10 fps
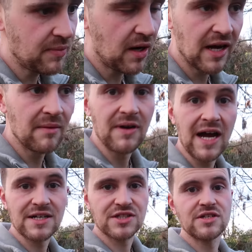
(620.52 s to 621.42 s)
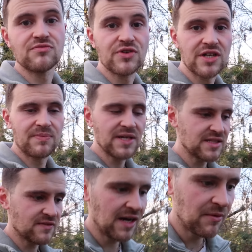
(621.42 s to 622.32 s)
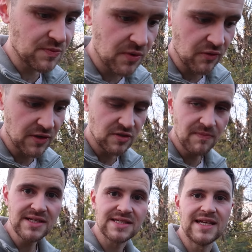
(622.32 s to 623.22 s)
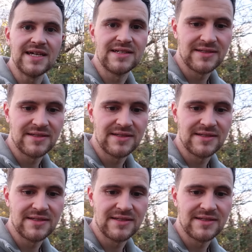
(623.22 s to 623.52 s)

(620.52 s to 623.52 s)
But I am actually really pleased with how much progress we've made today.